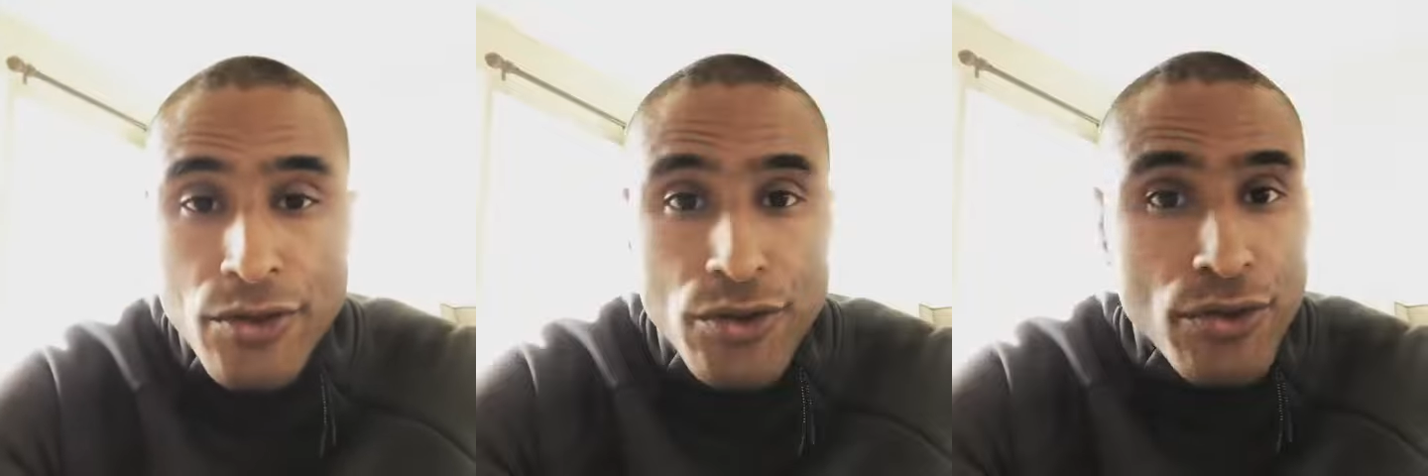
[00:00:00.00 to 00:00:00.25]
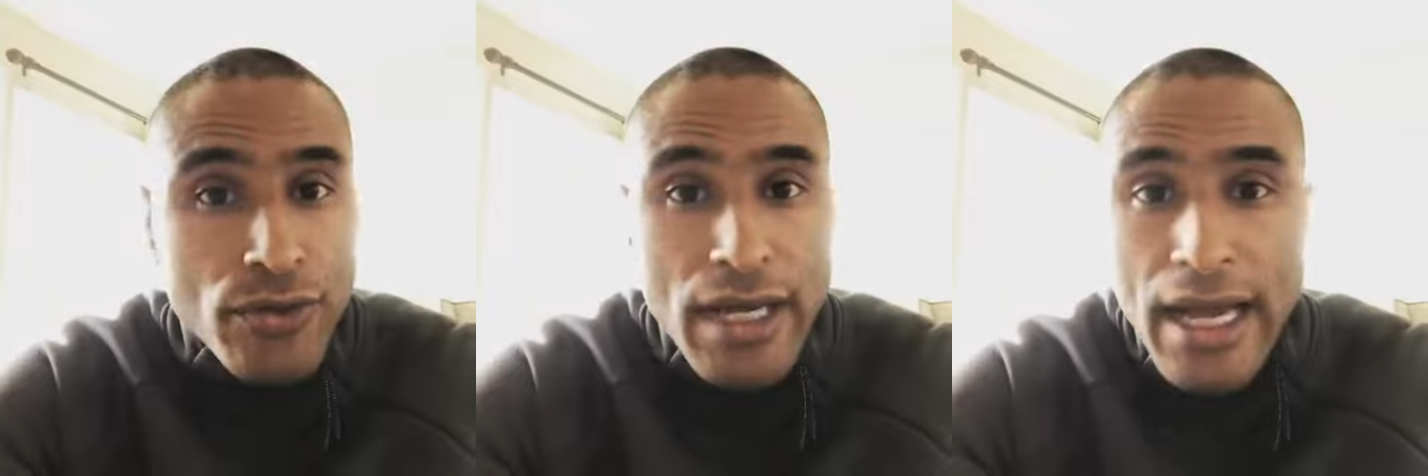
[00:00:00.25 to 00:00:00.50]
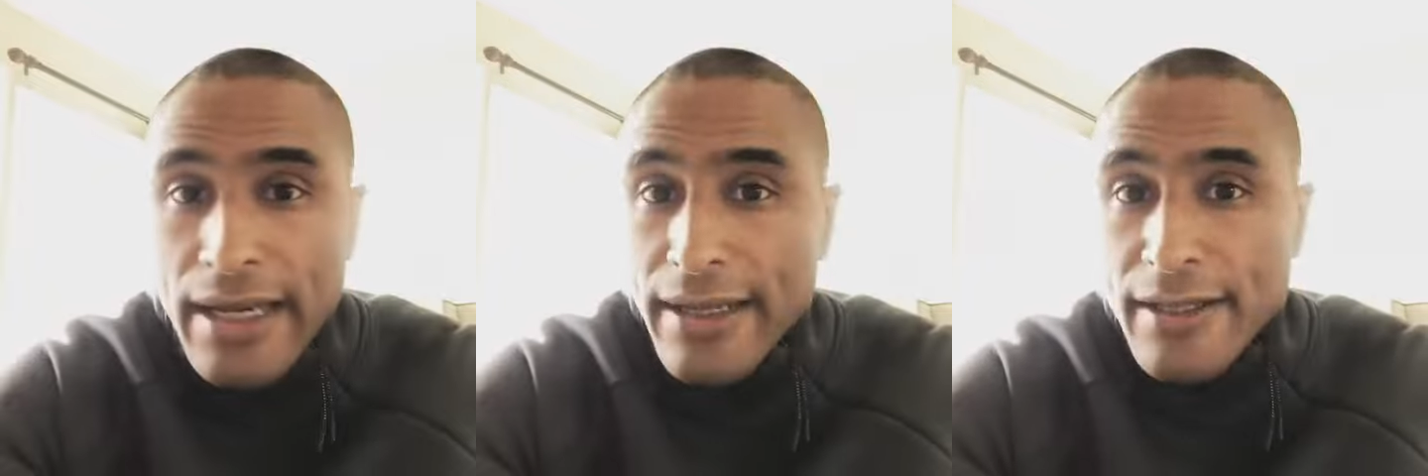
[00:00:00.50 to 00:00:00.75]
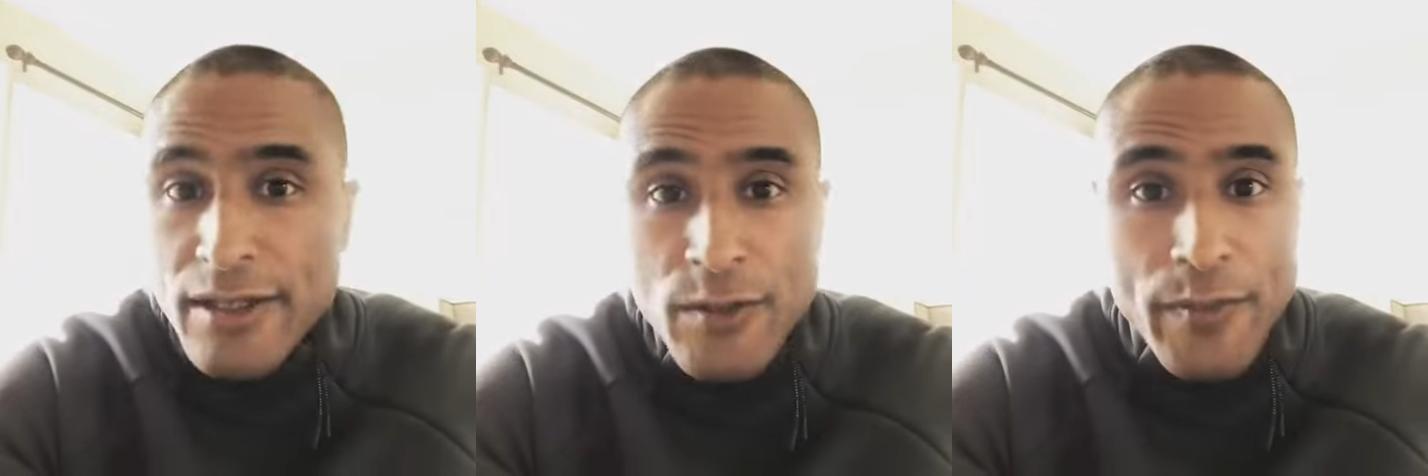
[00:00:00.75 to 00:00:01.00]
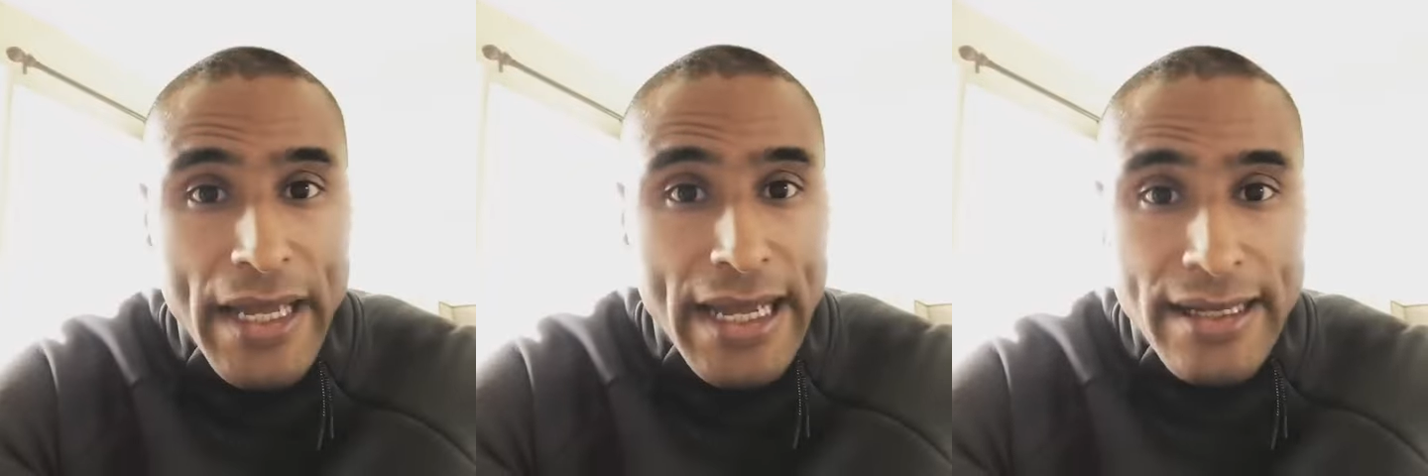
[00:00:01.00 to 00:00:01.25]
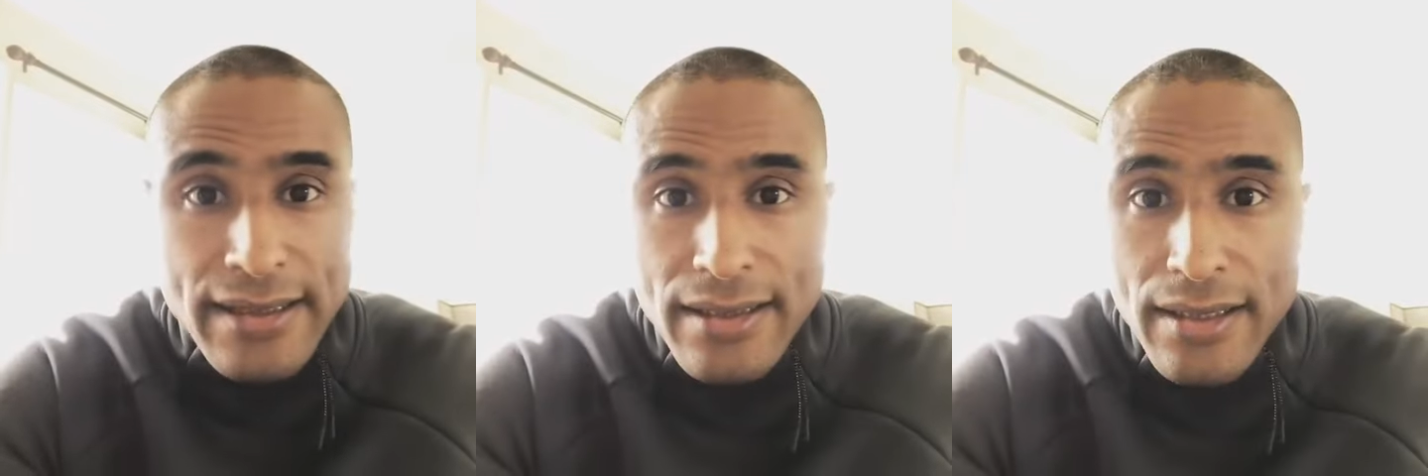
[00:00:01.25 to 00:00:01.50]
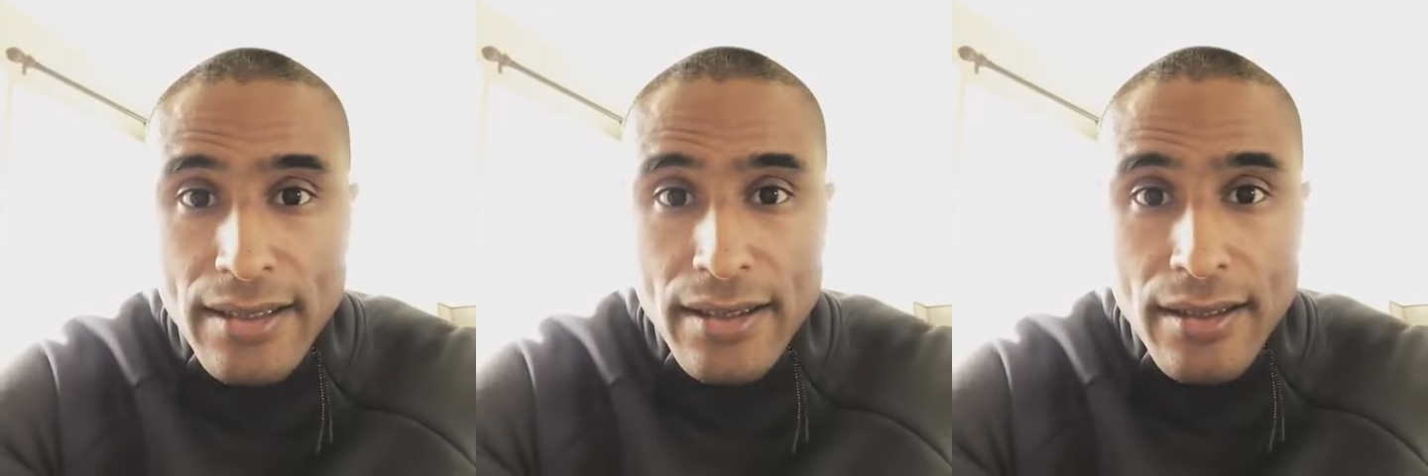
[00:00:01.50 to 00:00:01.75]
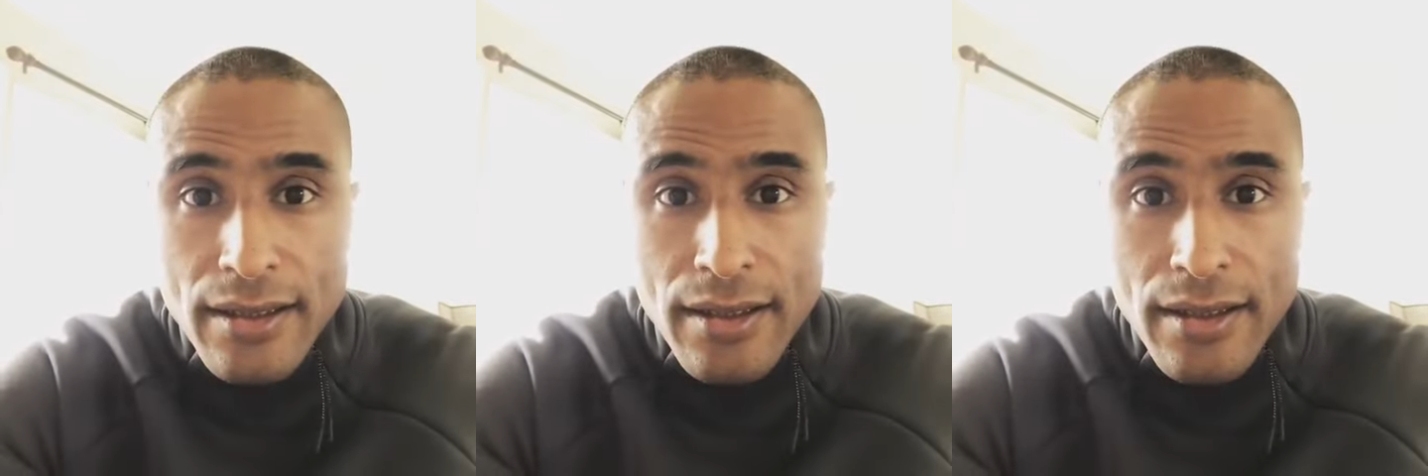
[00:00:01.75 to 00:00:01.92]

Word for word: do not expect